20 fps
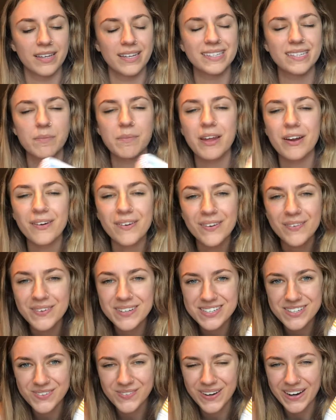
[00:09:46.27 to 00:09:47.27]
Except I don't know
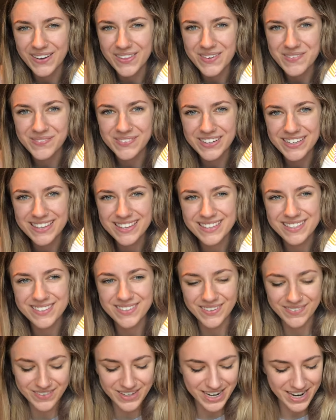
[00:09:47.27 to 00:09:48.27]
what to wear them with,
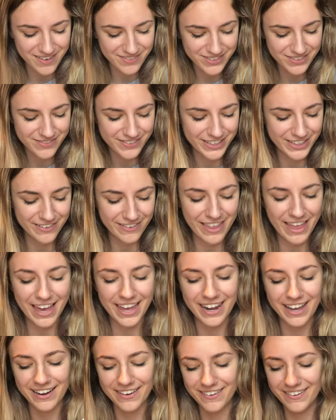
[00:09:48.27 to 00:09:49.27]
so I'm gonna have to figure
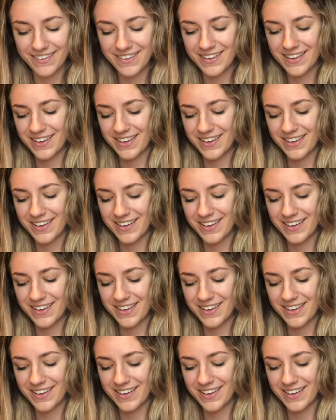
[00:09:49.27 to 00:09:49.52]
that out.